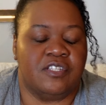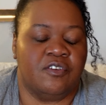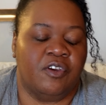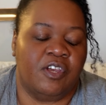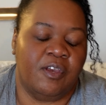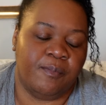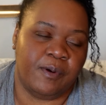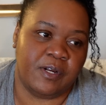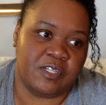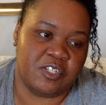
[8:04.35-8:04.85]
So
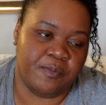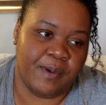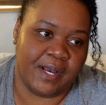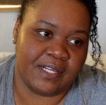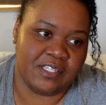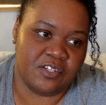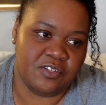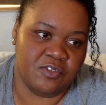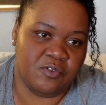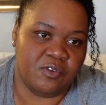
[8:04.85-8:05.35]
he brings her
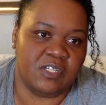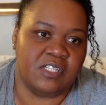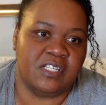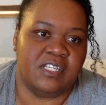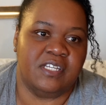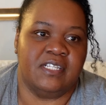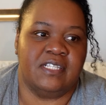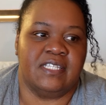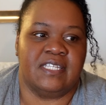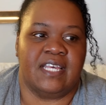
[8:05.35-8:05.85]
back to New
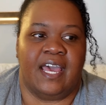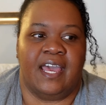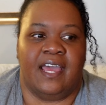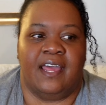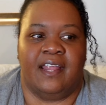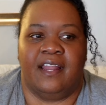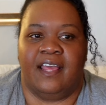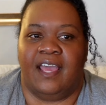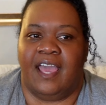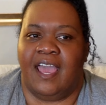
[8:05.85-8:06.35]
Orleans
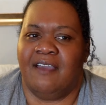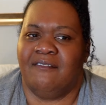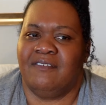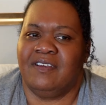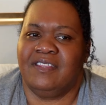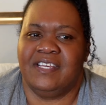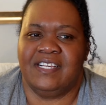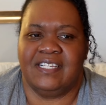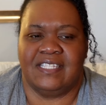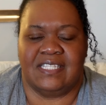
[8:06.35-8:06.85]
and
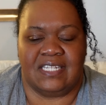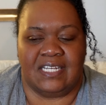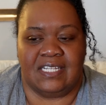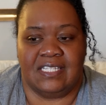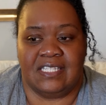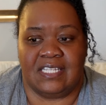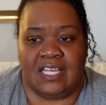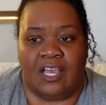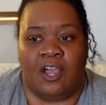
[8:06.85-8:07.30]
everything is tense.